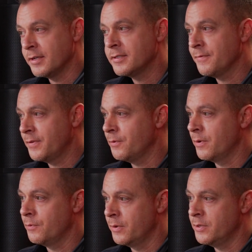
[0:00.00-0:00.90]
lot of stuff that
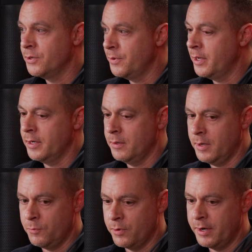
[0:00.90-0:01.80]
we're doing,
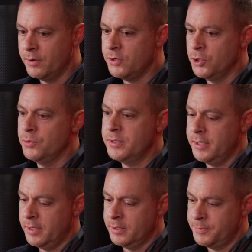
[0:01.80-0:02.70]
and we're
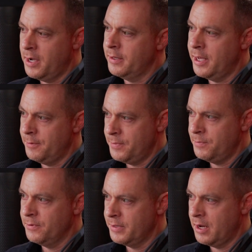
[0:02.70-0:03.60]
introducing and spotlighting
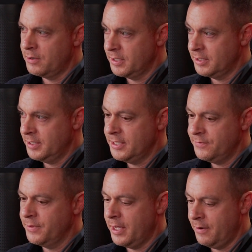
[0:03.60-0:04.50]
people that are
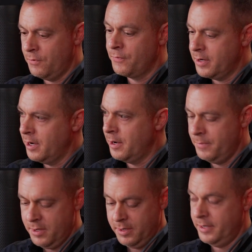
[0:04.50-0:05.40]
successful, that have
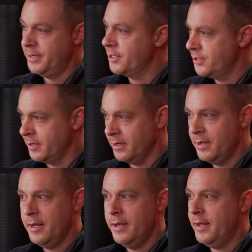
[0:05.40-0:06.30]
overcome addiction
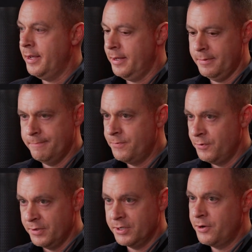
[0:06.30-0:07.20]
and
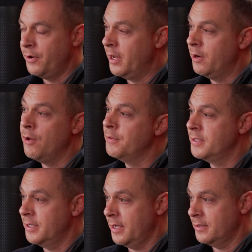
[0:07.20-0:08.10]
food insecurity and all
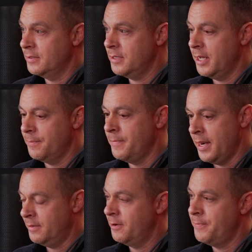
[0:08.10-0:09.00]
these things that
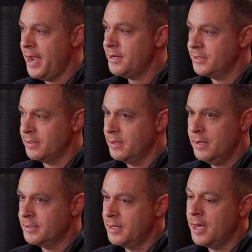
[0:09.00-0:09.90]
made it their passion. It's